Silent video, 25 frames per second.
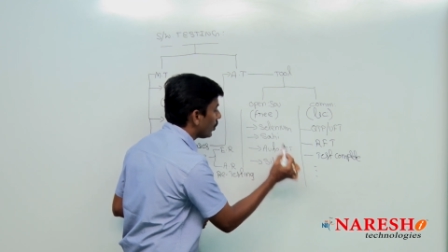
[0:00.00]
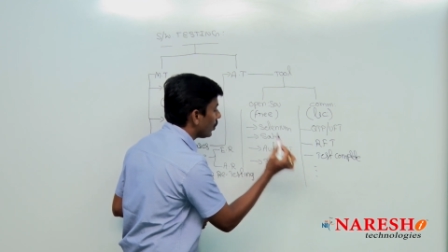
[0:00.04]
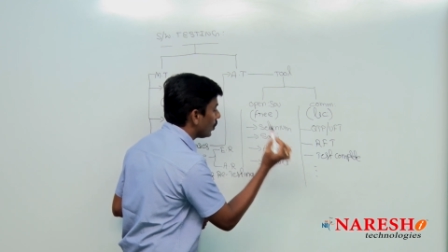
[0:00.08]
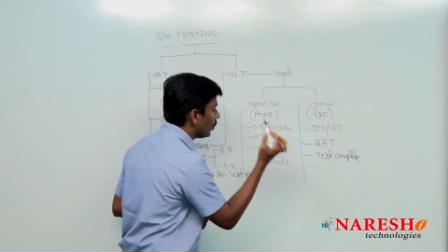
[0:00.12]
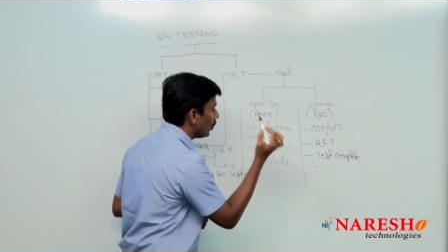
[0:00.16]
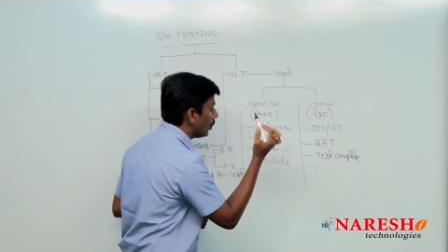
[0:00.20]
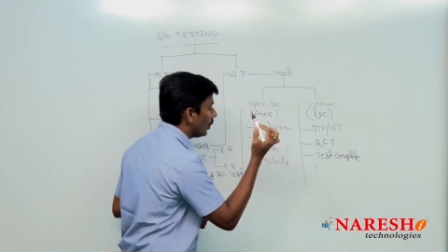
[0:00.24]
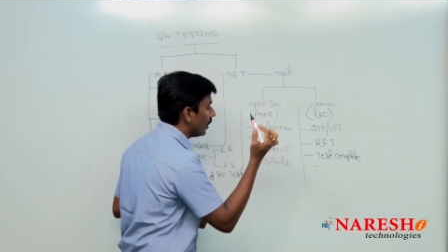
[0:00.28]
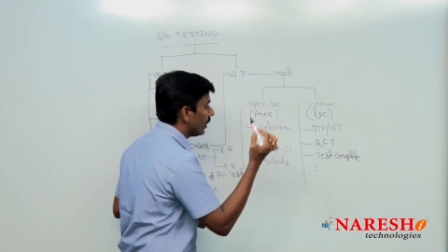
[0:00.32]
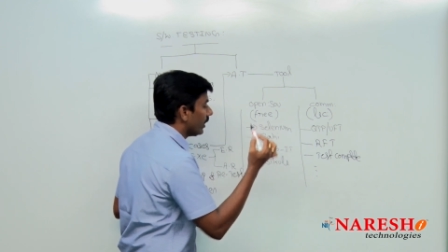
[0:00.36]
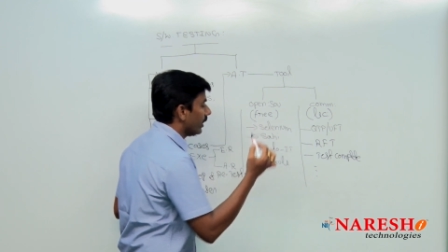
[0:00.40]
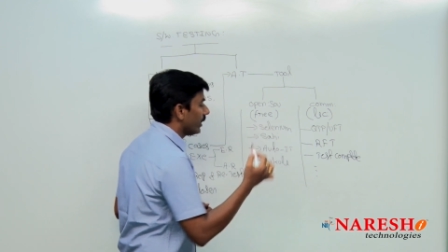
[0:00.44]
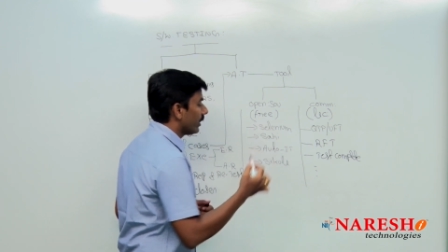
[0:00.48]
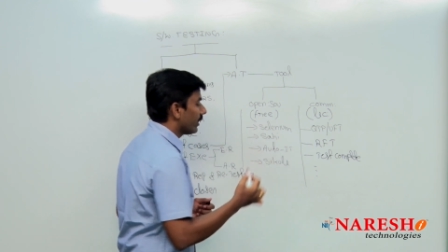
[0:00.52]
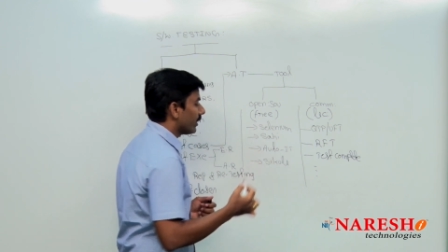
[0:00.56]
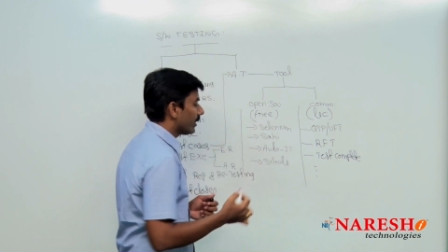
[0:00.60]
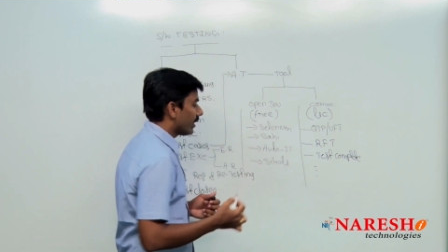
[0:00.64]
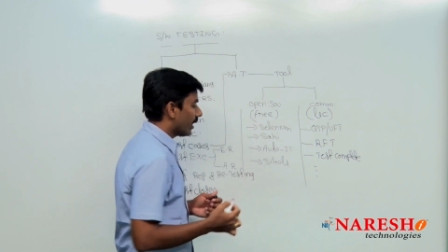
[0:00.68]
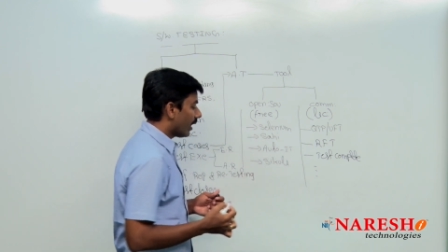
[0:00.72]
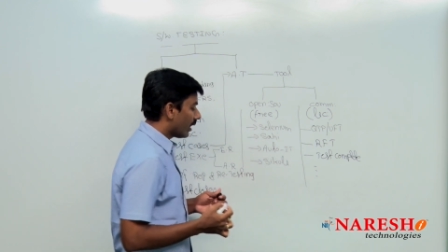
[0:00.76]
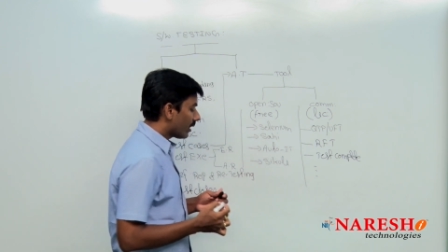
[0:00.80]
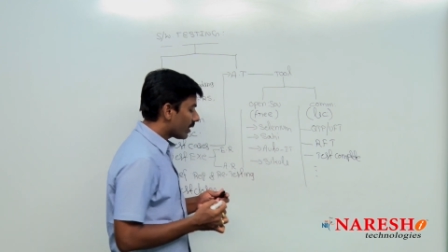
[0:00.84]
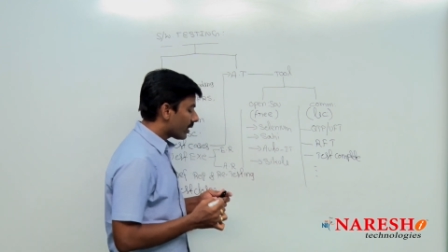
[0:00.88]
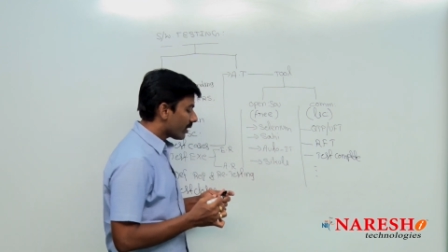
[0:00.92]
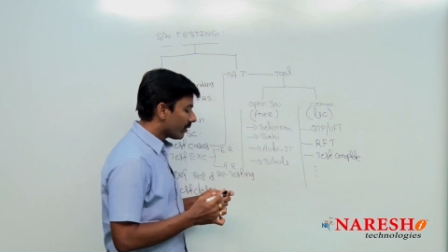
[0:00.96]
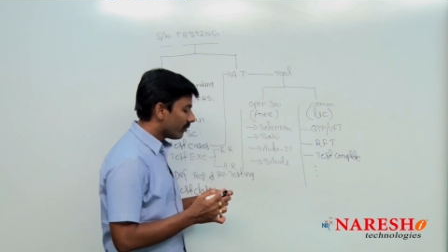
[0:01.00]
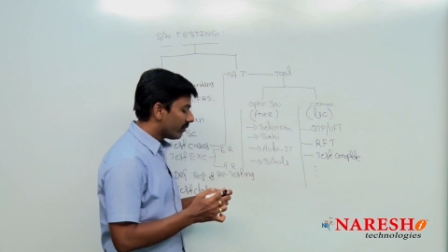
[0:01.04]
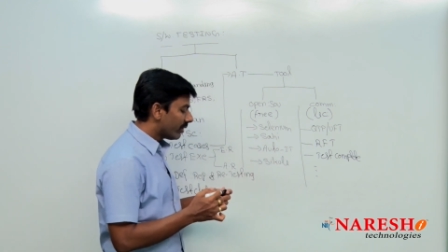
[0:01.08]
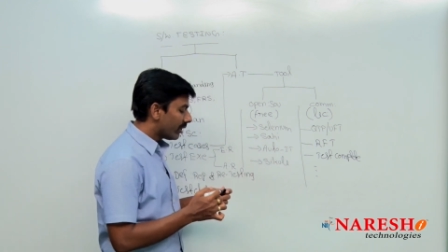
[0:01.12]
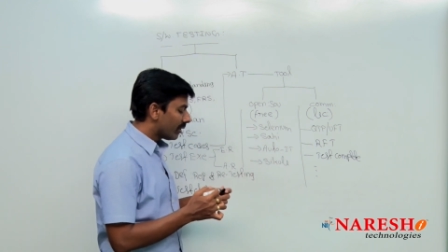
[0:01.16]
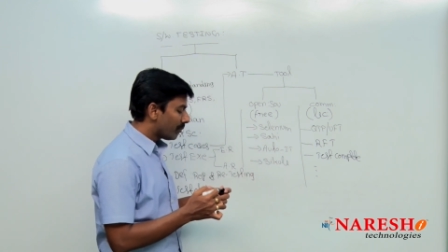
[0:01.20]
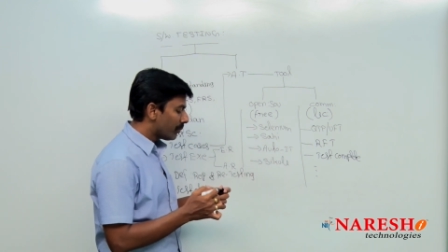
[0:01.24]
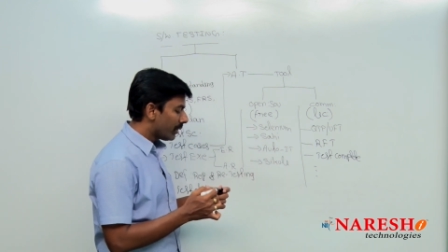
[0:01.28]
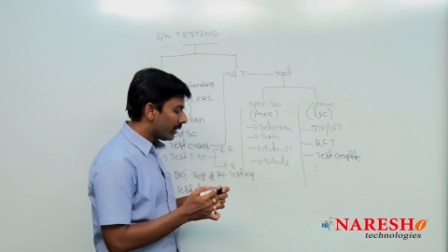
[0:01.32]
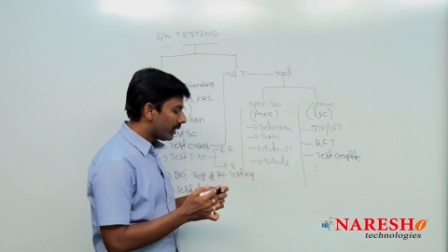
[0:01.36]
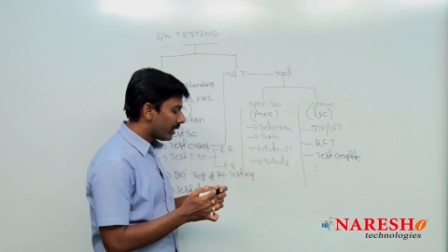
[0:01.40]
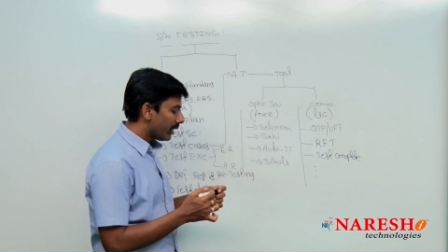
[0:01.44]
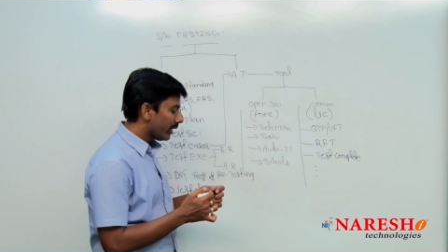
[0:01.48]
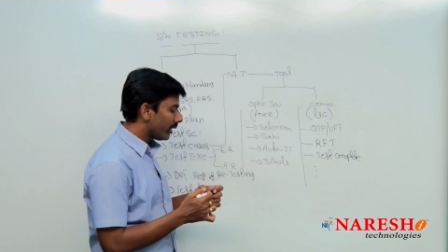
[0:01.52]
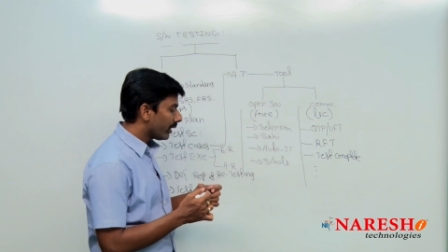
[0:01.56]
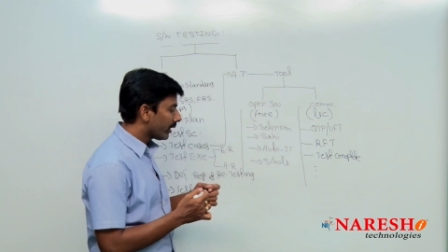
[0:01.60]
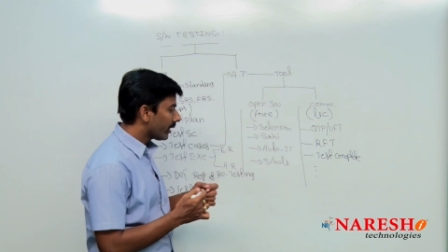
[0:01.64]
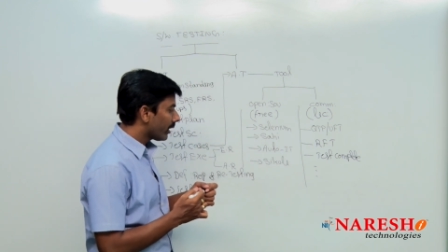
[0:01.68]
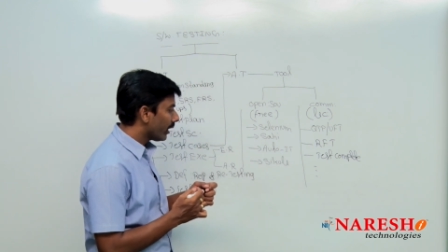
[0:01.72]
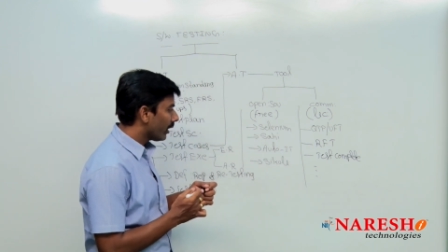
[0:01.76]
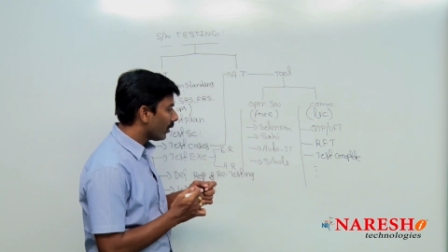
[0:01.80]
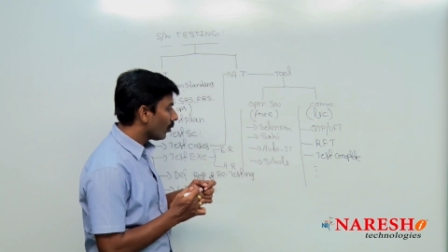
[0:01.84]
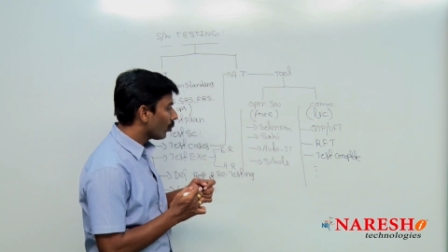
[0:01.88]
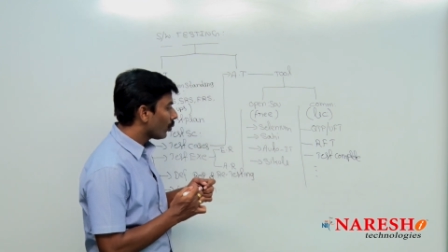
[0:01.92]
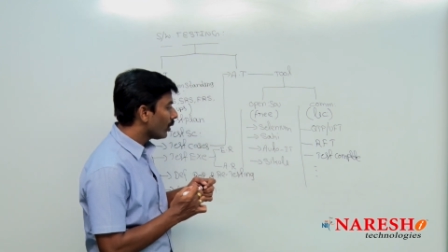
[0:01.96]
tool that we will be
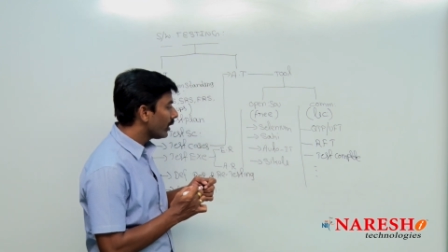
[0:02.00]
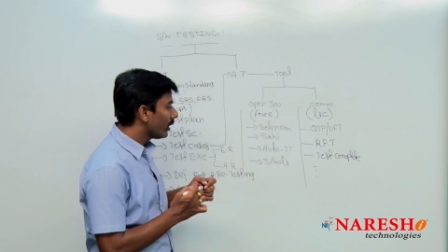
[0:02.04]
taking